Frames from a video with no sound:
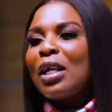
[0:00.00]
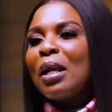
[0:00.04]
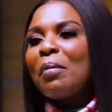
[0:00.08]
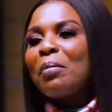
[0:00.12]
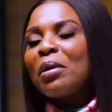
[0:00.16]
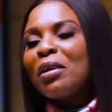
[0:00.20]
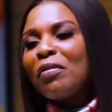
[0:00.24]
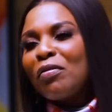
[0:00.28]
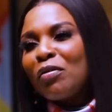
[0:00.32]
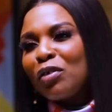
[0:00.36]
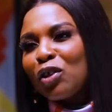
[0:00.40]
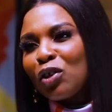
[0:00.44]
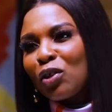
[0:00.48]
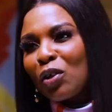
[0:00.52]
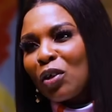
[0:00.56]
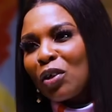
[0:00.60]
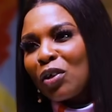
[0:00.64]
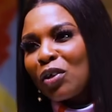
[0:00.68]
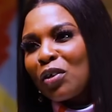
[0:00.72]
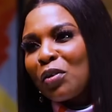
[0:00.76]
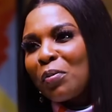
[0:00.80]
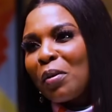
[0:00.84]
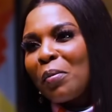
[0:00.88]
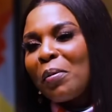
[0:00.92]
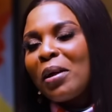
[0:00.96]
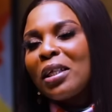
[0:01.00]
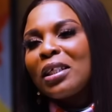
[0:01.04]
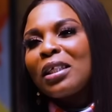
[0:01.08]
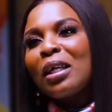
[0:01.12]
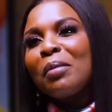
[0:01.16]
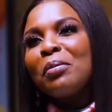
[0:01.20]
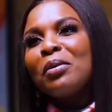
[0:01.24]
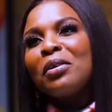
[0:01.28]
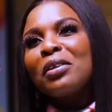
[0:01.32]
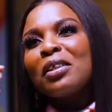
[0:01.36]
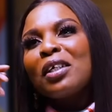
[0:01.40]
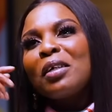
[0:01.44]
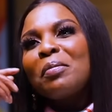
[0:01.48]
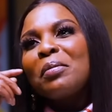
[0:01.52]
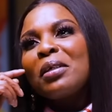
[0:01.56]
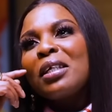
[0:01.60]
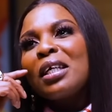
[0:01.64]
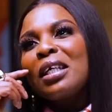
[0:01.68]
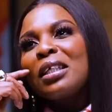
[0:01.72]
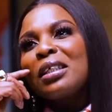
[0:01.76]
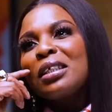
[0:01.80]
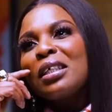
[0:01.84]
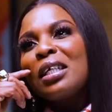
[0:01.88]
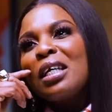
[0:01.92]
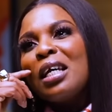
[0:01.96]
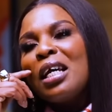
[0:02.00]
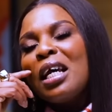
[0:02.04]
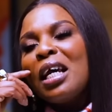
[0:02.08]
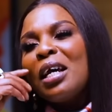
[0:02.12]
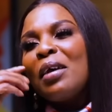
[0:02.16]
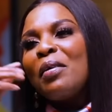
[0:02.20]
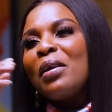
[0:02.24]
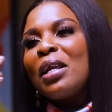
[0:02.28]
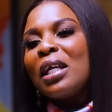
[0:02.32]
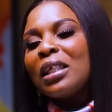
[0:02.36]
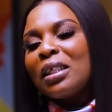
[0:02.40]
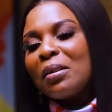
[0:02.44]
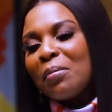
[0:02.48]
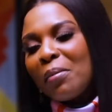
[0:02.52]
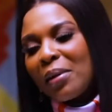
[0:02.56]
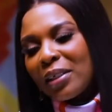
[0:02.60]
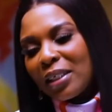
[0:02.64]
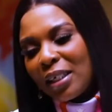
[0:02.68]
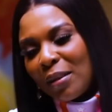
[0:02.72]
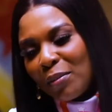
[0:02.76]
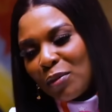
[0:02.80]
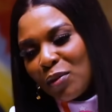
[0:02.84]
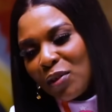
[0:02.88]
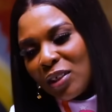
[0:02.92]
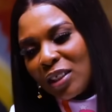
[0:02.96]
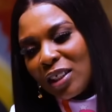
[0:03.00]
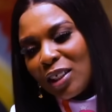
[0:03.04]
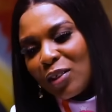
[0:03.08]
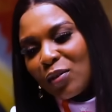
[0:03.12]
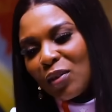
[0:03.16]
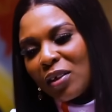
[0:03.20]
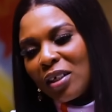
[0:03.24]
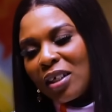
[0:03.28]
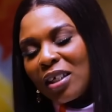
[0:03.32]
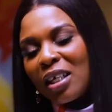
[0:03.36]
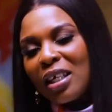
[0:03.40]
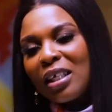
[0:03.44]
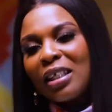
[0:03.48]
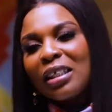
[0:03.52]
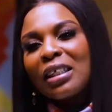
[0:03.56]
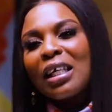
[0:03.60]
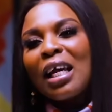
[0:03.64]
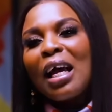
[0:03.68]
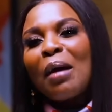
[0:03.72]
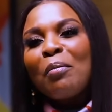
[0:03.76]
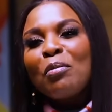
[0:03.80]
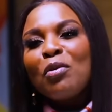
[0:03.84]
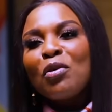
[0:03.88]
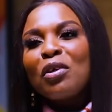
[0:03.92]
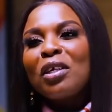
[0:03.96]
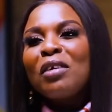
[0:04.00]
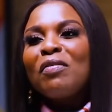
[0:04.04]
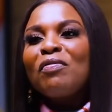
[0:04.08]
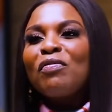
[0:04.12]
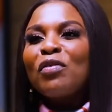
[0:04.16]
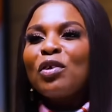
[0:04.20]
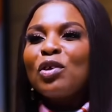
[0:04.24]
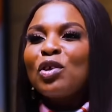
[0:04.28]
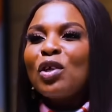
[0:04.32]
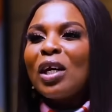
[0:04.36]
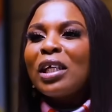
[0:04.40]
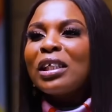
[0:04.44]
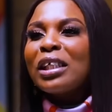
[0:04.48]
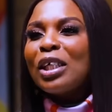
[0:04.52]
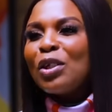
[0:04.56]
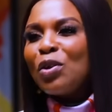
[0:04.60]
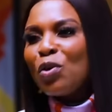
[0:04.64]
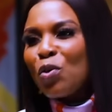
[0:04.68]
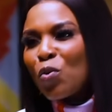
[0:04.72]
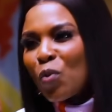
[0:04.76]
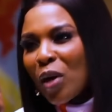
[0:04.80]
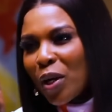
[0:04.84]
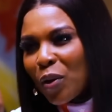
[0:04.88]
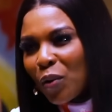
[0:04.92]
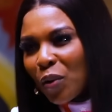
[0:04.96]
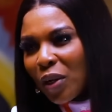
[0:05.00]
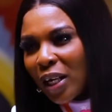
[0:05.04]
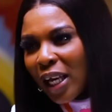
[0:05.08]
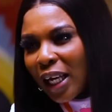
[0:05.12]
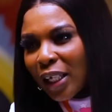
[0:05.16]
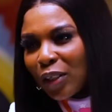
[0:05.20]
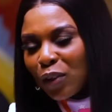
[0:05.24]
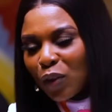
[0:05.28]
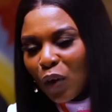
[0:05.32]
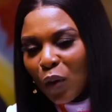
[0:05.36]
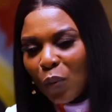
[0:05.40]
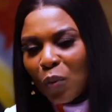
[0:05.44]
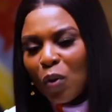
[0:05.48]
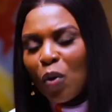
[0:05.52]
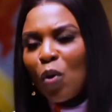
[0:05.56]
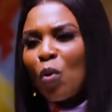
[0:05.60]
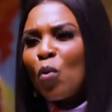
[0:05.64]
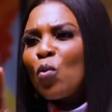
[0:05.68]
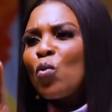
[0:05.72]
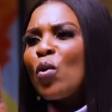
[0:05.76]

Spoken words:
Let me even shock you. Baba Shabi, tell me that. When I said, Baba Shabi, who is this one again? He said, I'm looking for a job. I said, you will not get a job.